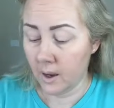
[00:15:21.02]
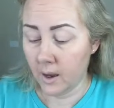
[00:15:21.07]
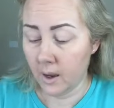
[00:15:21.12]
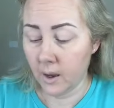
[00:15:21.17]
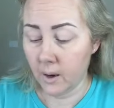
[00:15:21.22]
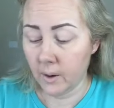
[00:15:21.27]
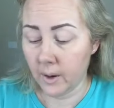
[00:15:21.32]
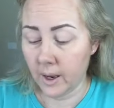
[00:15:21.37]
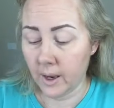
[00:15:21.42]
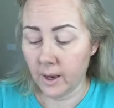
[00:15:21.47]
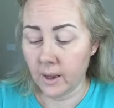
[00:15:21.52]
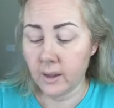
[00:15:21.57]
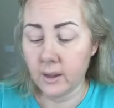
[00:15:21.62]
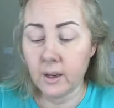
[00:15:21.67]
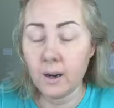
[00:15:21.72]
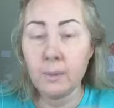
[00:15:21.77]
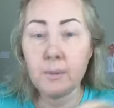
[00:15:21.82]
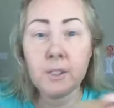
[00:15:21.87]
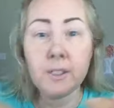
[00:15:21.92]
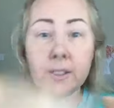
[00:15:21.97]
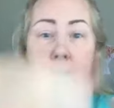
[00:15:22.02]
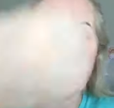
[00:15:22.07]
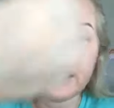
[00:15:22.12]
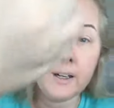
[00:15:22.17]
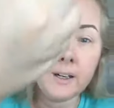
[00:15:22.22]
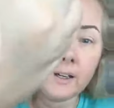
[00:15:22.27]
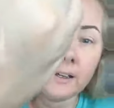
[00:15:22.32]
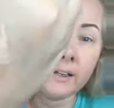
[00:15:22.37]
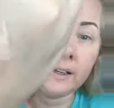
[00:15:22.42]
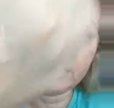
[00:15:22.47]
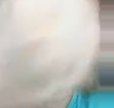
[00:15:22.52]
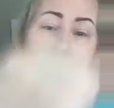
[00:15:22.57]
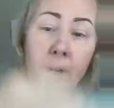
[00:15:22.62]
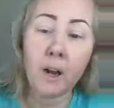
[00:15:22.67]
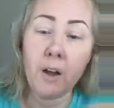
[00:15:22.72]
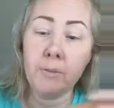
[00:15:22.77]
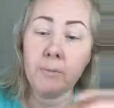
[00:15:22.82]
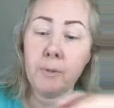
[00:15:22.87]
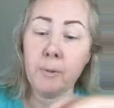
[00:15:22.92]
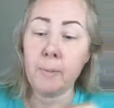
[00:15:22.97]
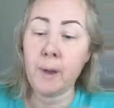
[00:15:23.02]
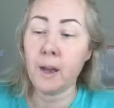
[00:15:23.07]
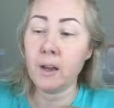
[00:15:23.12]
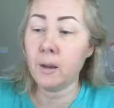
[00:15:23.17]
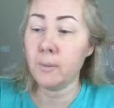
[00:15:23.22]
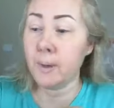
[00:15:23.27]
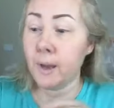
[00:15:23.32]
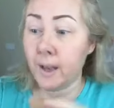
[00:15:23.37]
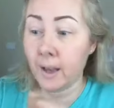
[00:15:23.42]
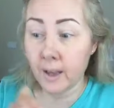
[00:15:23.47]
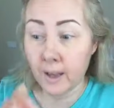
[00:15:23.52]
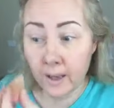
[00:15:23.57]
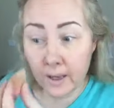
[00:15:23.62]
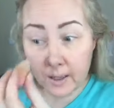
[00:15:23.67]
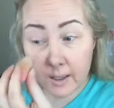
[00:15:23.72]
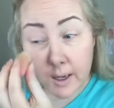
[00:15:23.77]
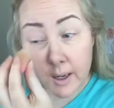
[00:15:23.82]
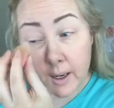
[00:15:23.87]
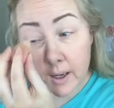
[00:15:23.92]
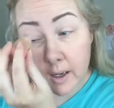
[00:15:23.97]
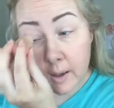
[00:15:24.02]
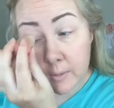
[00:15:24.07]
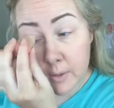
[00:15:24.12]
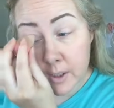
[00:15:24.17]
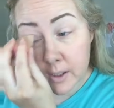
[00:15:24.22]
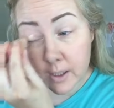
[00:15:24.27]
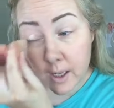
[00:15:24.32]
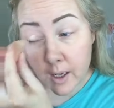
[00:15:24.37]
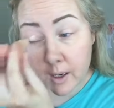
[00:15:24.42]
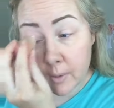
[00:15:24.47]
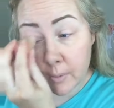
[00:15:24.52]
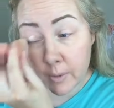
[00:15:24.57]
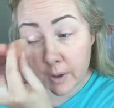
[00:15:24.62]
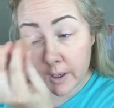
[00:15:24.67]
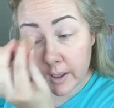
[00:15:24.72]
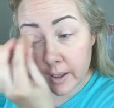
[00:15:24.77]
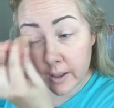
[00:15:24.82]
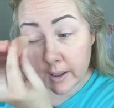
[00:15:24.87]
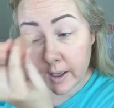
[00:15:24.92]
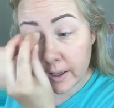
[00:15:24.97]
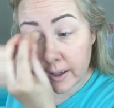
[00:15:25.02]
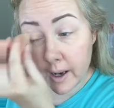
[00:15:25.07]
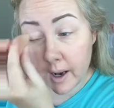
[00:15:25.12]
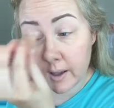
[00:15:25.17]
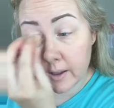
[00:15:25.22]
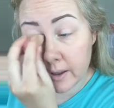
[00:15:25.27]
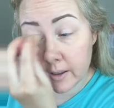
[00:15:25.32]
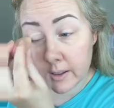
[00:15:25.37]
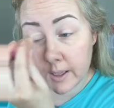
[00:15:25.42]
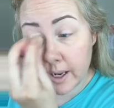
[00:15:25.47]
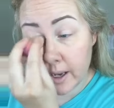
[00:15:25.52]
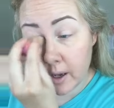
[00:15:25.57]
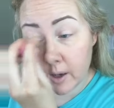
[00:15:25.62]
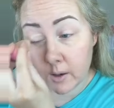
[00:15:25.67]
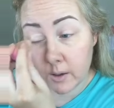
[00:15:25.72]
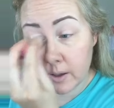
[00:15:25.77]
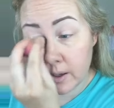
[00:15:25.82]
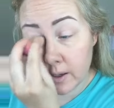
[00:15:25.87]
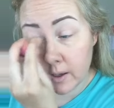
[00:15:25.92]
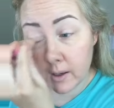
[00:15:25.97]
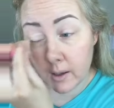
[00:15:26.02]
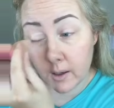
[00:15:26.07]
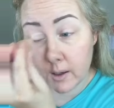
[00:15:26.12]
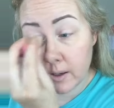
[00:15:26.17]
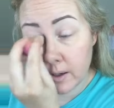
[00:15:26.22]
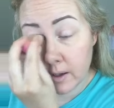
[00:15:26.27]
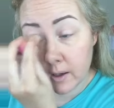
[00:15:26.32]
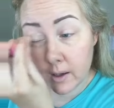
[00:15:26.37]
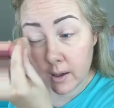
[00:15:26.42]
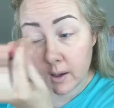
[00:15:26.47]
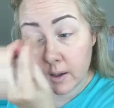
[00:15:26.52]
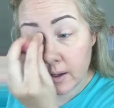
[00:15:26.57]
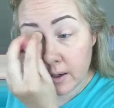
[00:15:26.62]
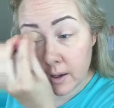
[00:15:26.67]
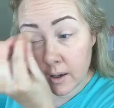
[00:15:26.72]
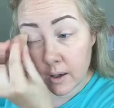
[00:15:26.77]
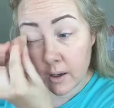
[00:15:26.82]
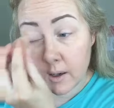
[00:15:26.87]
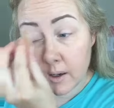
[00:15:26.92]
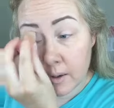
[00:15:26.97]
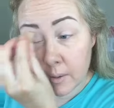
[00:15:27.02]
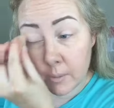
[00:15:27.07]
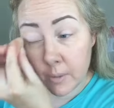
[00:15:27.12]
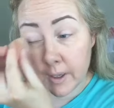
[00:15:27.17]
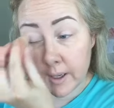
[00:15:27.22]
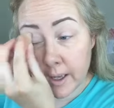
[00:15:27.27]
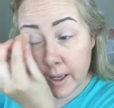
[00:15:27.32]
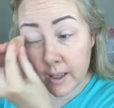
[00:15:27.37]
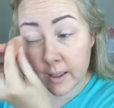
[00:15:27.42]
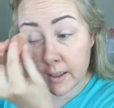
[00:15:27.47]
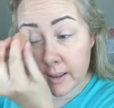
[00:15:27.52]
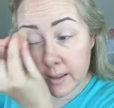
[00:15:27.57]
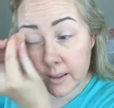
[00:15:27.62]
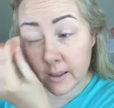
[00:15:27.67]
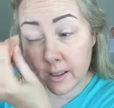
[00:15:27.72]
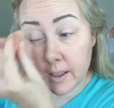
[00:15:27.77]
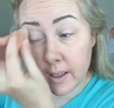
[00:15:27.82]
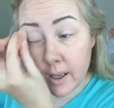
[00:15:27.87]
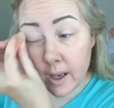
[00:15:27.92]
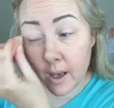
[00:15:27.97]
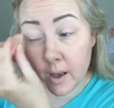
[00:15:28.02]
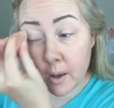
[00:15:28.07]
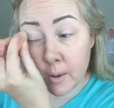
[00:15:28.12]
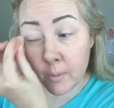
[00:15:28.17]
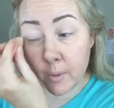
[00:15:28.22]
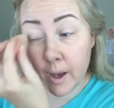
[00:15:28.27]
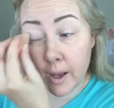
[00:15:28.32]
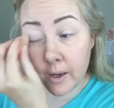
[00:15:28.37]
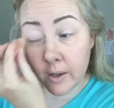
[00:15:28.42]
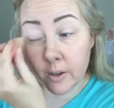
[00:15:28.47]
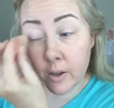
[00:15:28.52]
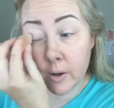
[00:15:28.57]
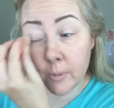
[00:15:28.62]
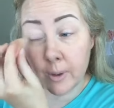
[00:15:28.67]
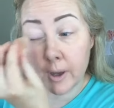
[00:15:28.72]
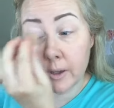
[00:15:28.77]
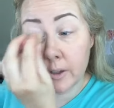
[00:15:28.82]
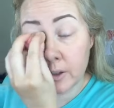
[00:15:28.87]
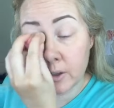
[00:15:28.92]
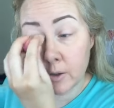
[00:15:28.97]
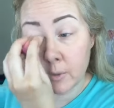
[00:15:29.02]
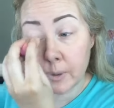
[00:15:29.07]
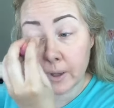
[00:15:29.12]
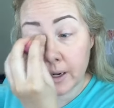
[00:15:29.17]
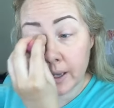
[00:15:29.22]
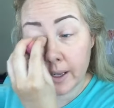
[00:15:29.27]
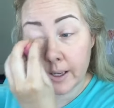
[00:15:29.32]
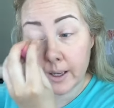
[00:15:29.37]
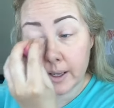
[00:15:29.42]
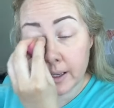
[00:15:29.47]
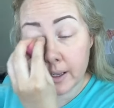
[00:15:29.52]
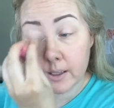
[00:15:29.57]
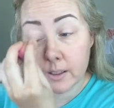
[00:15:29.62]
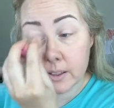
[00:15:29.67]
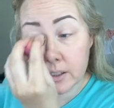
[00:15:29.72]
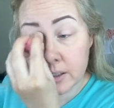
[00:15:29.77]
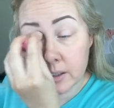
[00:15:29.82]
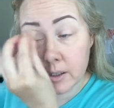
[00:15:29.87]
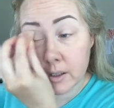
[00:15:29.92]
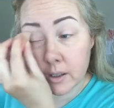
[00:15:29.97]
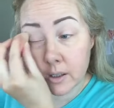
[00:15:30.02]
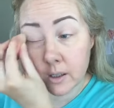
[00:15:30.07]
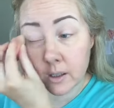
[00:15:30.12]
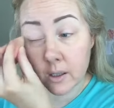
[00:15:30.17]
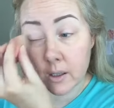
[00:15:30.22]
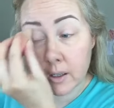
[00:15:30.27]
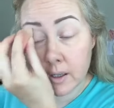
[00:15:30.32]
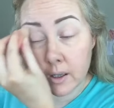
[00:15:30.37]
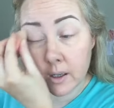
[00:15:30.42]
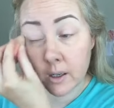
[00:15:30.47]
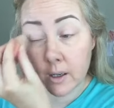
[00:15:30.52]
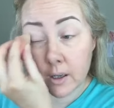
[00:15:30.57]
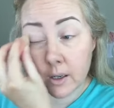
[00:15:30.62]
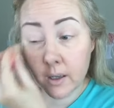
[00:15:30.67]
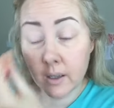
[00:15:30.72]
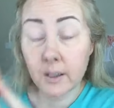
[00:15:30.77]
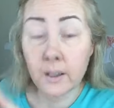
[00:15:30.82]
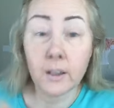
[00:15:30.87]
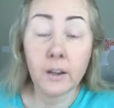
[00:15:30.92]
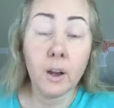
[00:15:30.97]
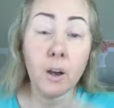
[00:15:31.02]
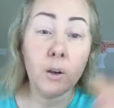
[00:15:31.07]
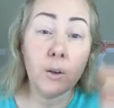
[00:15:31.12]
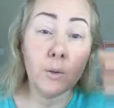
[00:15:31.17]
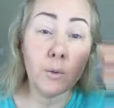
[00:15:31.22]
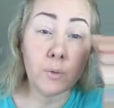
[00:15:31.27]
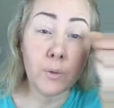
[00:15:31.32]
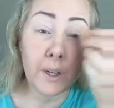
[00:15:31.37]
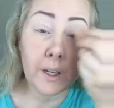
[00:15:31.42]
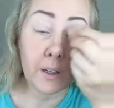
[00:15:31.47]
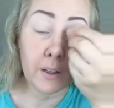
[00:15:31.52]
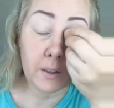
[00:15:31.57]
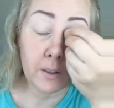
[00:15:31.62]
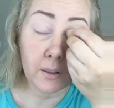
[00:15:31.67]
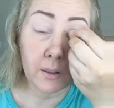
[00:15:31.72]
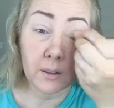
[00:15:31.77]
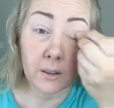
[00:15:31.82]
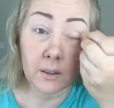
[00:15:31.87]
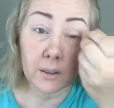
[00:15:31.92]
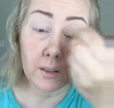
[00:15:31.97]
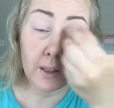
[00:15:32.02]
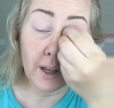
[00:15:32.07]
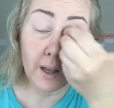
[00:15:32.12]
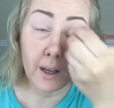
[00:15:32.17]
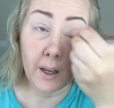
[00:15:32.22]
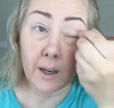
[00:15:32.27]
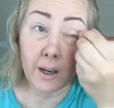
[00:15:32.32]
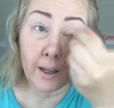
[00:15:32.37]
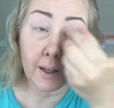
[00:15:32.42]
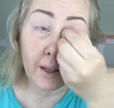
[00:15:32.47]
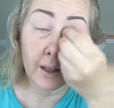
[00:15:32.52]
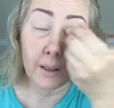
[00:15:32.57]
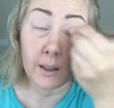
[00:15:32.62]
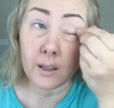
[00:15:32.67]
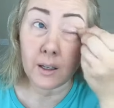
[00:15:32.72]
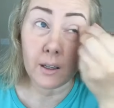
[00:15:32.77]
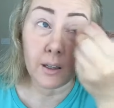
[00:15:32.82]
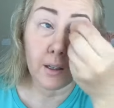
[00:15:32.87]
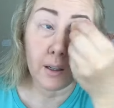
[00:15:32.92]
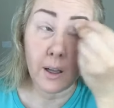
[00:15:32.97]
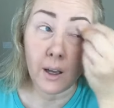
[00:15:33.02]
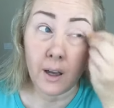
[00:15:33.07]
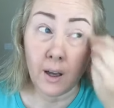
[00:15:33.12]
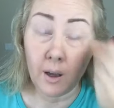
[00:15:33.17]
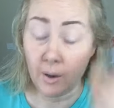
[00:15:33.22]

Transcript: Okay, and then I'm just getting a little bit off the back of my hand, and I'm just kind of bringing that color down because I don't know about you, but I get, you know, wrinkles, and I get little,